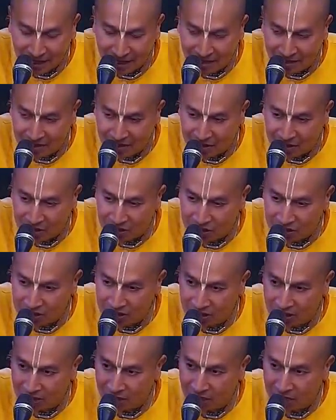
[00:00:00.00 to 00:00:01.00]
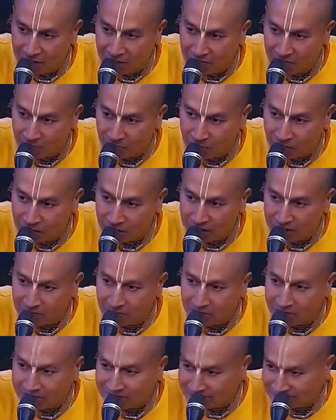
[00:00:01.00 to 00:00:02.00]
and Krishna will
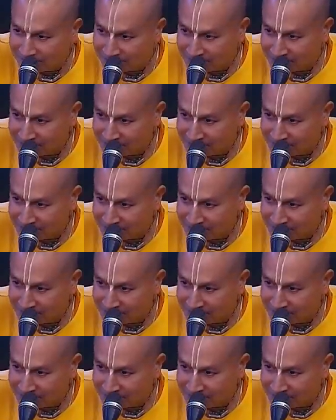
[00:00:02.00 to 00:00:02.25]
protect me.